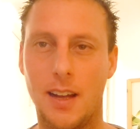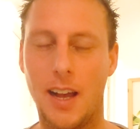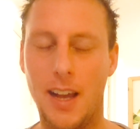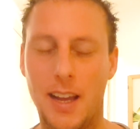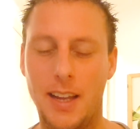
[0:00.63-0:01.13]

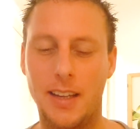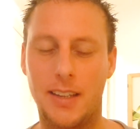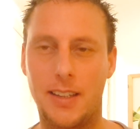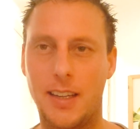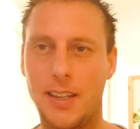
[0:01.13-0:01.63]

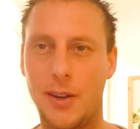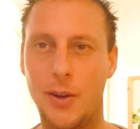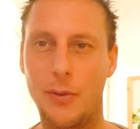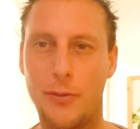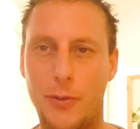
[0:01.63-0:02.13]
Hi,
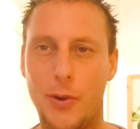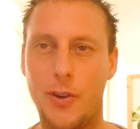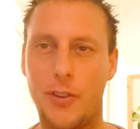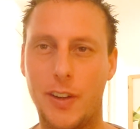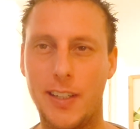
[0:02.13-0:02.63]
Guido
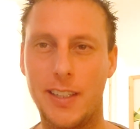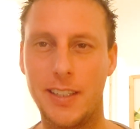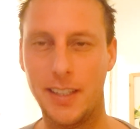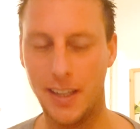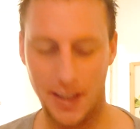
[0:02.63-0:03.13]
Fox
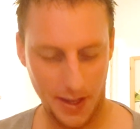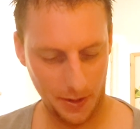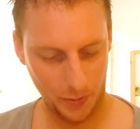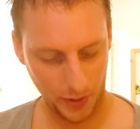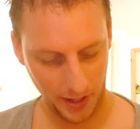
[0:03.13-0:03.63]
here.
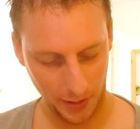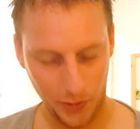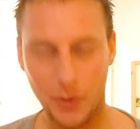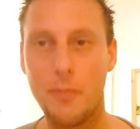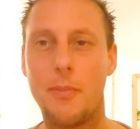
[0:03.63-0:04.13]

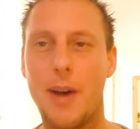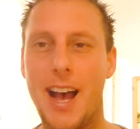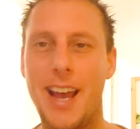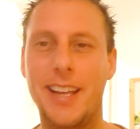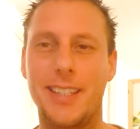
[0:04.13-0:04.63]
Welcome
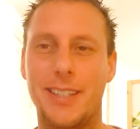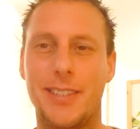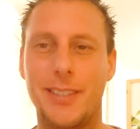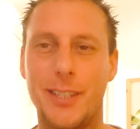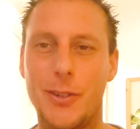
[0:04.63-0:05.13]
by
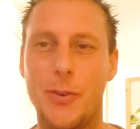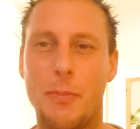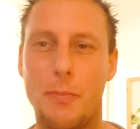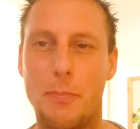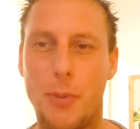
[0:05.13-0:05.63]
a
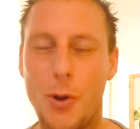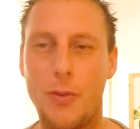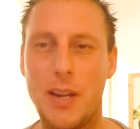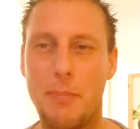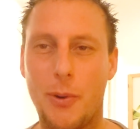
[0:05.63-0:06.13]
new
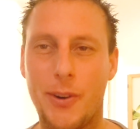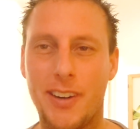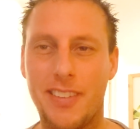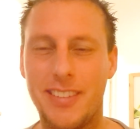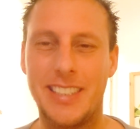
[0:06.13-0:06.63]
book
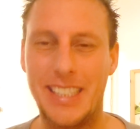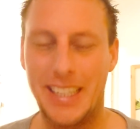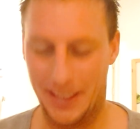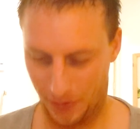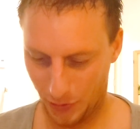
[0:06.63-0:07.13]
report.
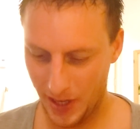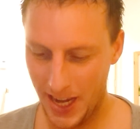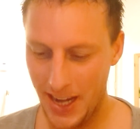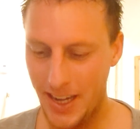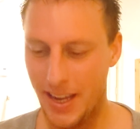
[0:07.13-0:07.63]

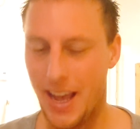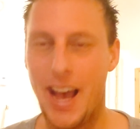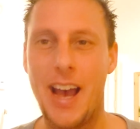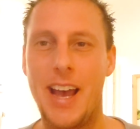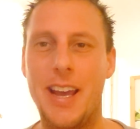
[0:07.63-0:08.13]
Today
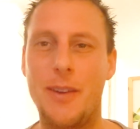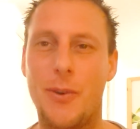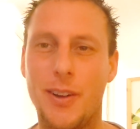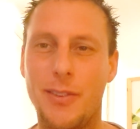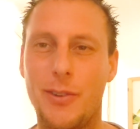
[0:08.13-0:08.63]
I
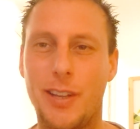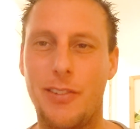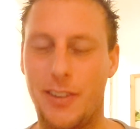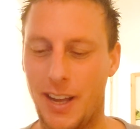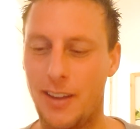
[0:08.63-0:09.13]
want to
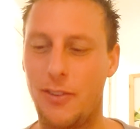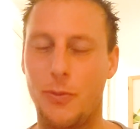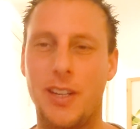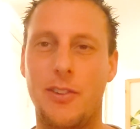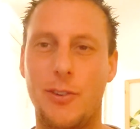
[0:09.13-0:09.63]
discuss
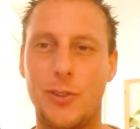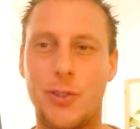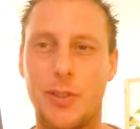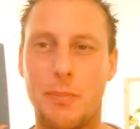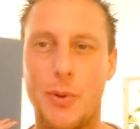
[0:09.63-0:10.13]
with
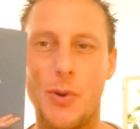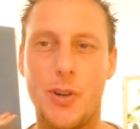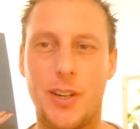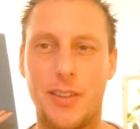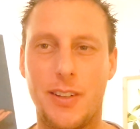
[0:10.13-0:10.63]
you the
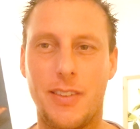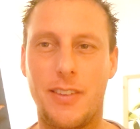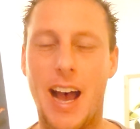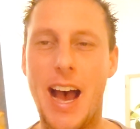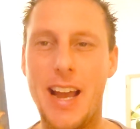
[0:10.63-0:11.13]
book, The
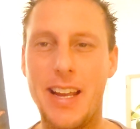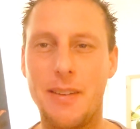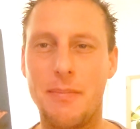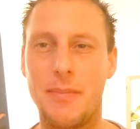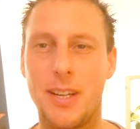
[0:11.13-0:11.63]

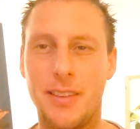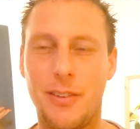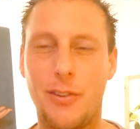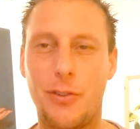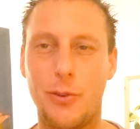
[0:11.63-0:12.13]

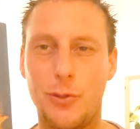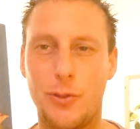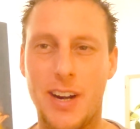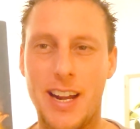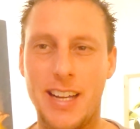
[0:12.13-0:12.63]
Diamond
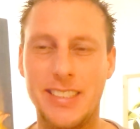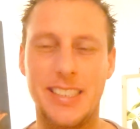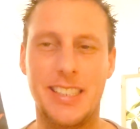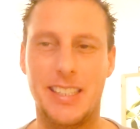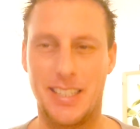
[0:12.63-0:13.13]
Sutra.